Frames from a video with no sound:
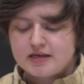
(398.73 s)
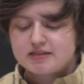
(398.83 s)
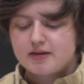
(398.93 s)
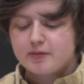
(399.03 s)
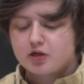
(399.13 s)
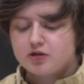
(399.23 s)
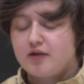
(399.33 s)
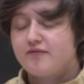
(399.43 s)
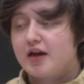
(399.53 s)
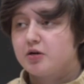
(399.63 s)

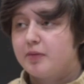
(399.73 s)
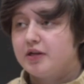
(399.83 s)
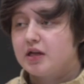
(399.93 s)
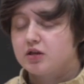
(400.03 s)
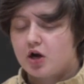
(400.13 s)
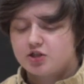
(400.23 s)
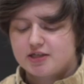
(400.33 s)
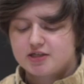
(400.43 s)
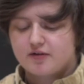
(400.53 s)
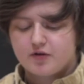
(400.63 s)
Similarly, Vanderbilt at large
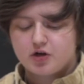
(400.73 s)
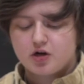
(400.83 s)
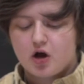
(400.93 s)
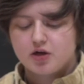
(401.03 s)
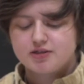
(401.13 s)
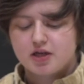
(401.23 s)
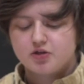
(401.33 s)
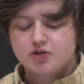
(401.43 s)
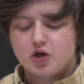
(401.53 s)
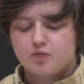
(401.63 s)
has converted all
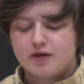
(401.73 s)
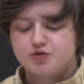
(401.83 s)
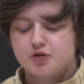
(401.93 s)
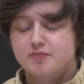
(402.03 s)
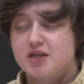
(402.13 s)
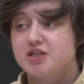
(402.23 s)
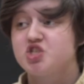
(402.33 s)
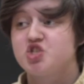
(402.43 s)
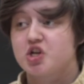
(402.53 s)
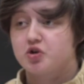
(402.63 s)
single-stall restrooms
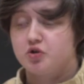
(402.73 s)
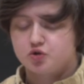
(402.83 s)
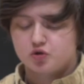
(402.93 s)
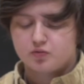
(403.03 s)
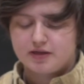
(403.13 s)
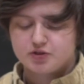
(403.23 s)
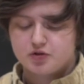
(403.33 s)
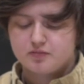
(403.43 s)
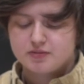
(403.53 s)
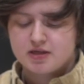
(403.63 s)
into gender-neutral
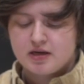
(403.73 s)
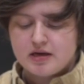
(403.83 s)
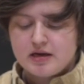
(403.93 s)
restrooms.